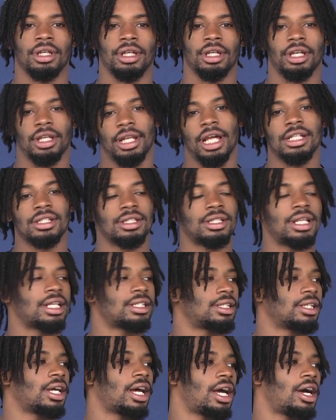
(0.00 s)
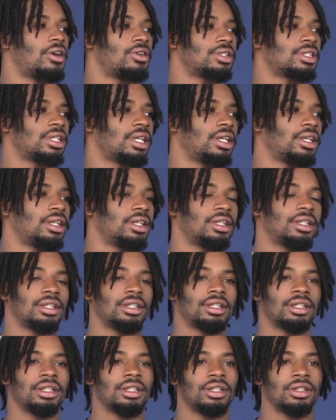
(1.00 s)
Yeah, that's the guy I would say.
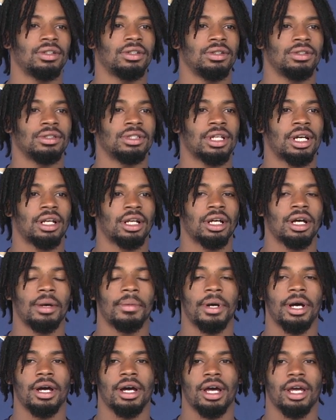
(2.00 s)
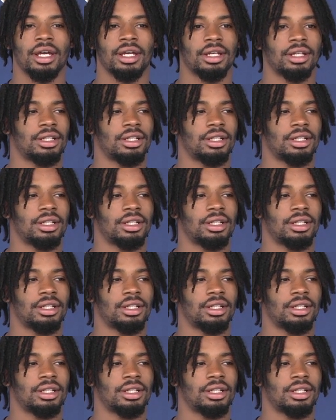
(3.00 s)
It's kind of caught my eye.